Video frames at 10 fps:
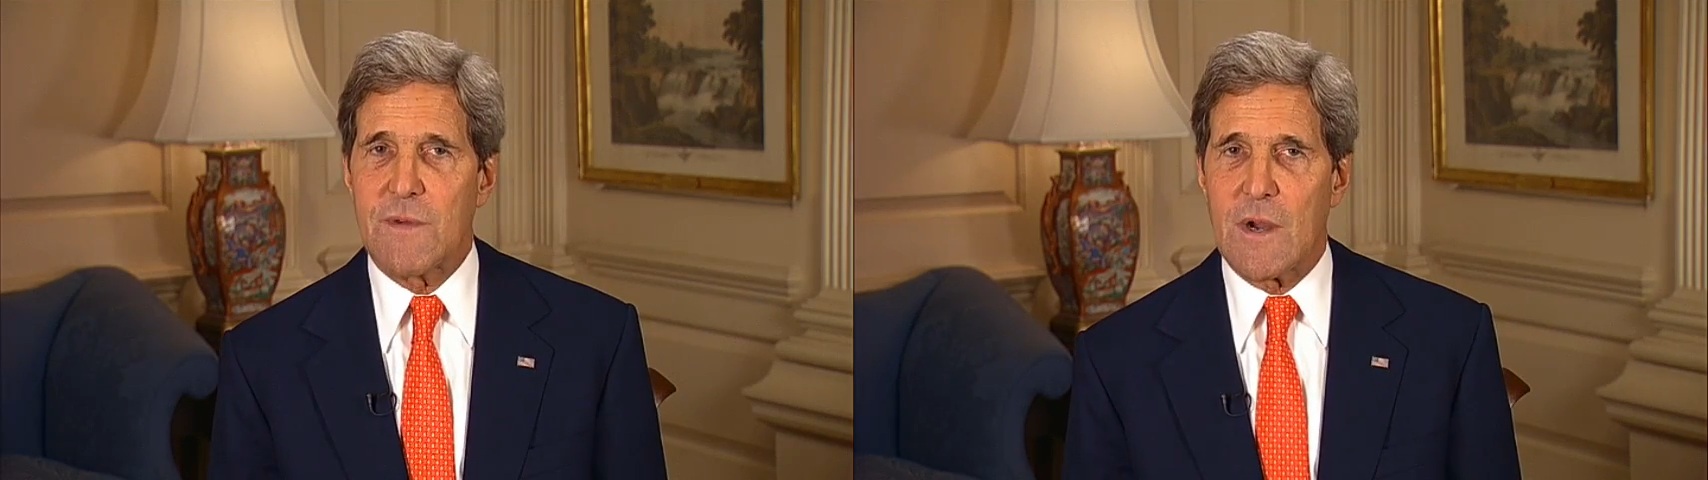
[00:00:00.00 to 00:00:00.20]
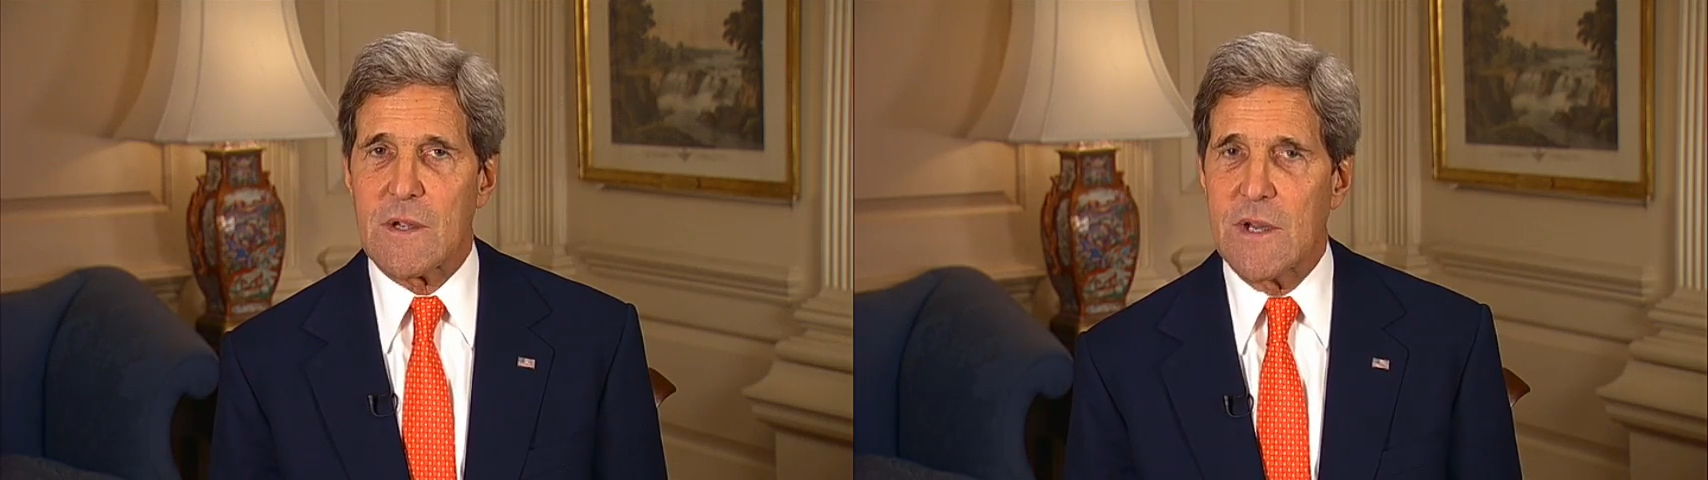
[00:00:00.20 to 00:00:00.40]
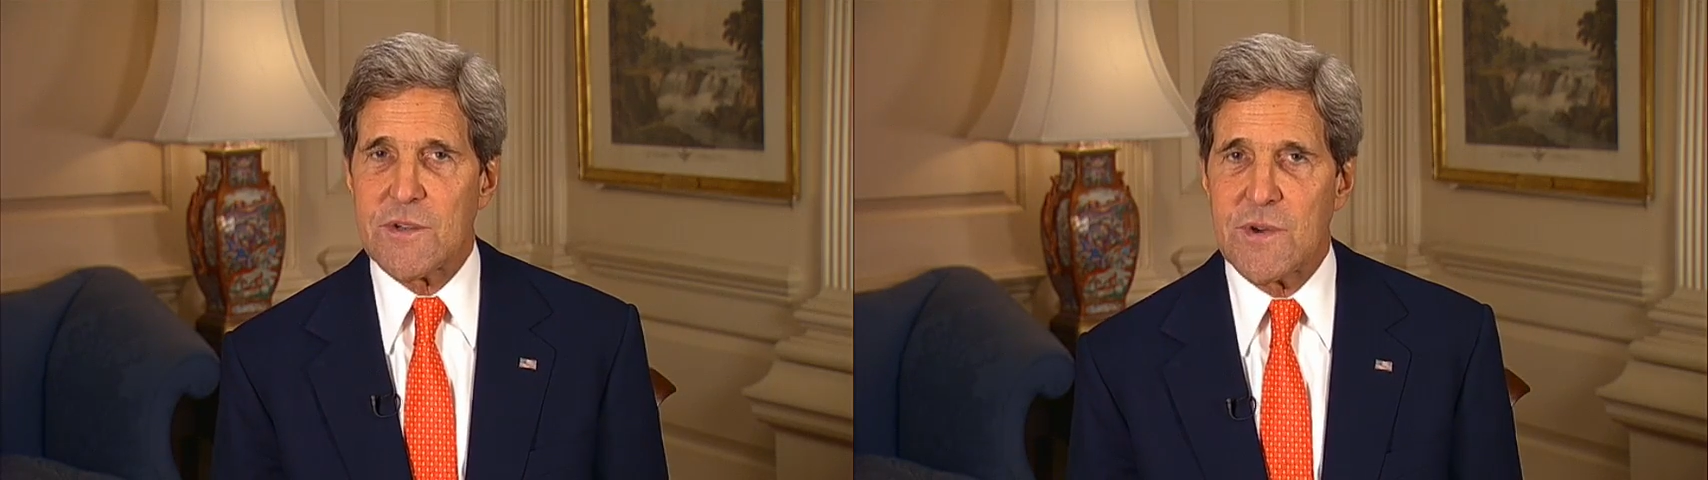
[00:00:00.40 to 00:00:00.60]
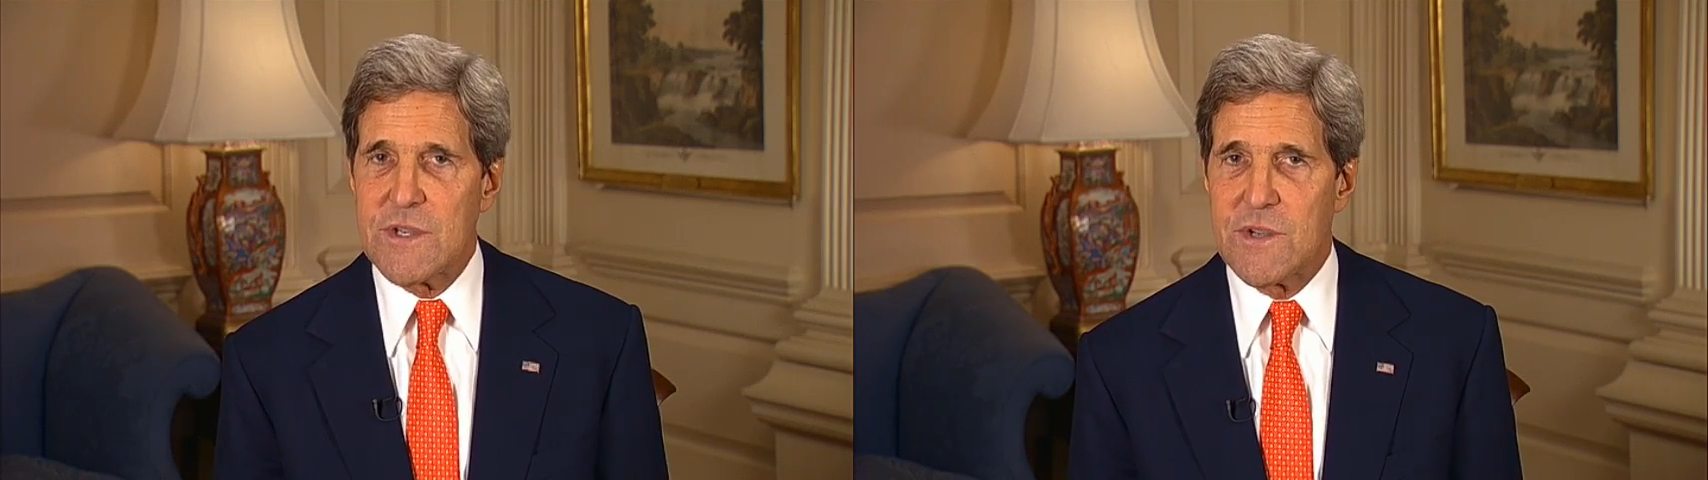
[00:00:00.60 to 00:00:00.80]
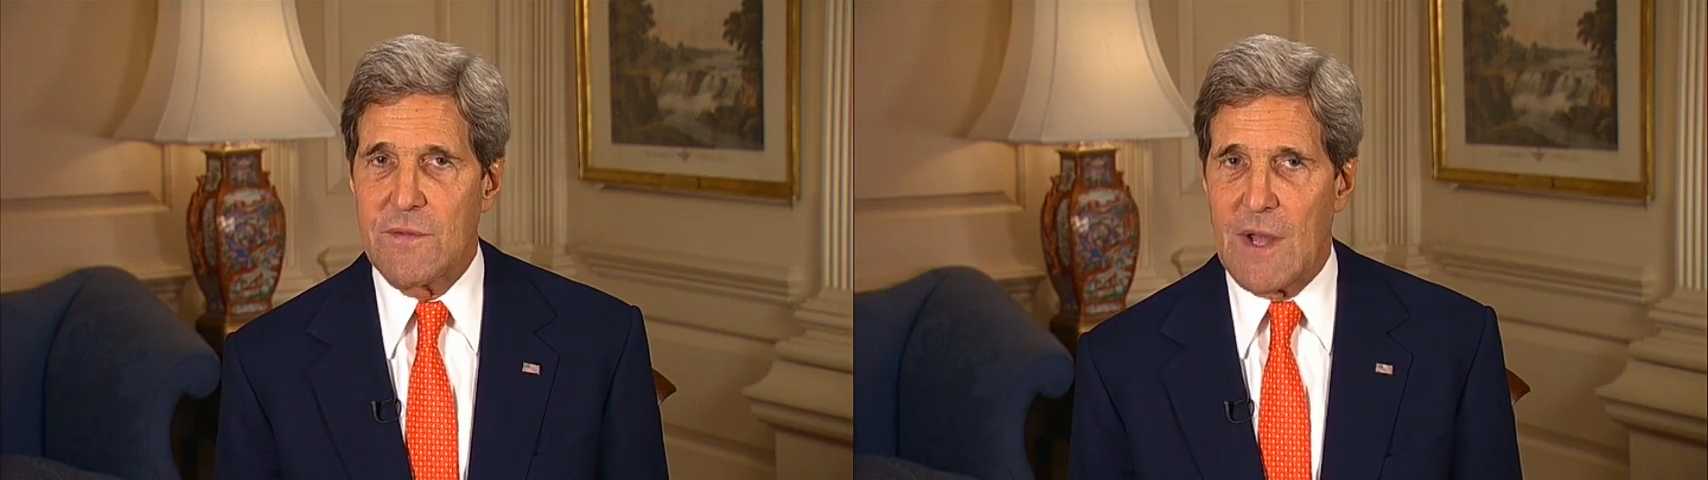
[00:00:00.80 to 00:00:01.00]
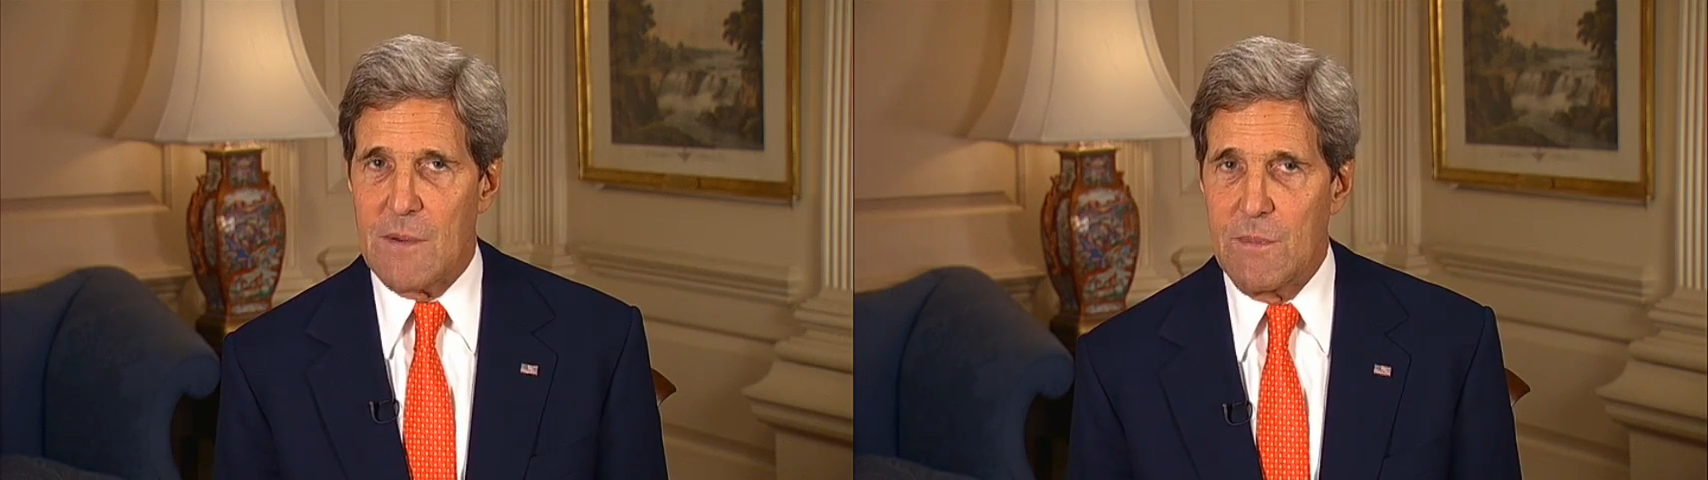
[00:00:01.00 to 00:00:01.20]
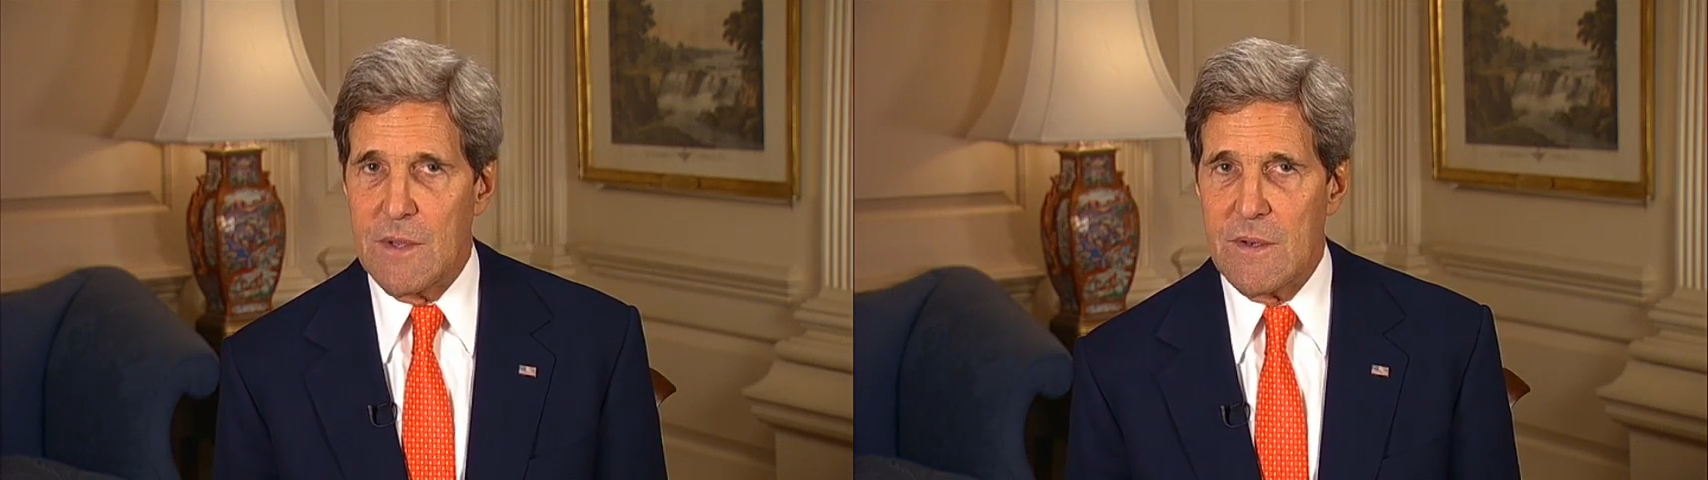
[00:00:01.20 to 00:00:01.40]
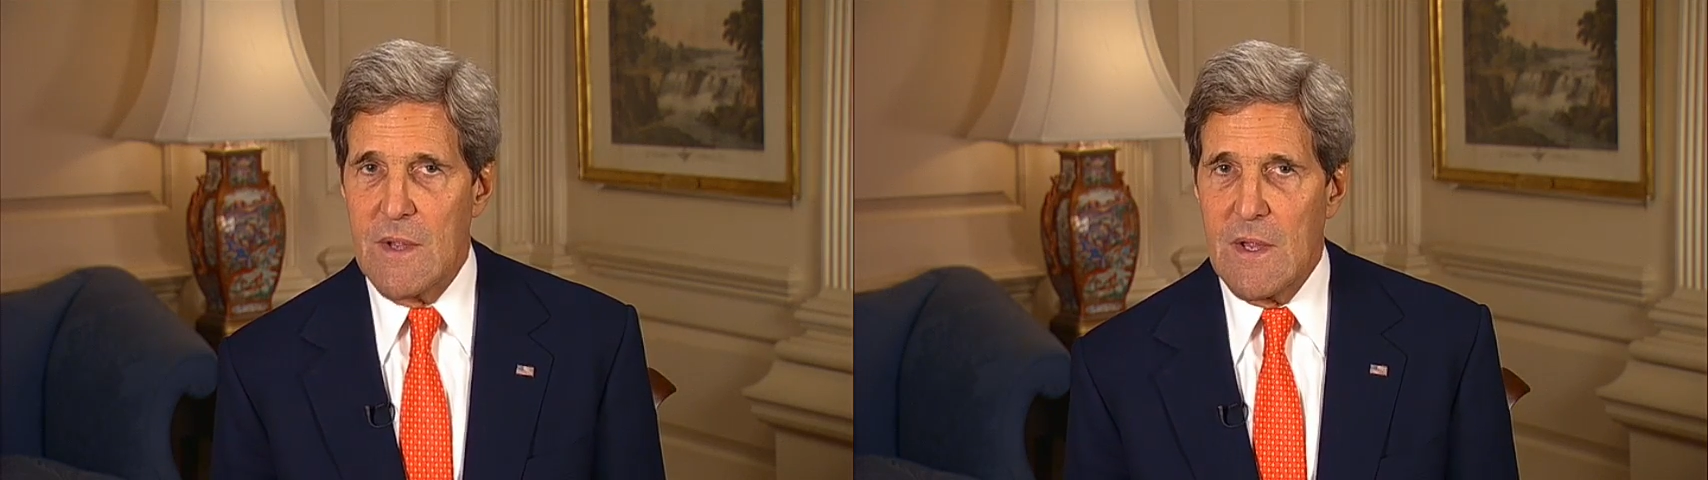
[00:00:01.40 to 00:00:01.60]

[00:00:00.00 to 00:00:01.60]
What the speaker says: our country's development,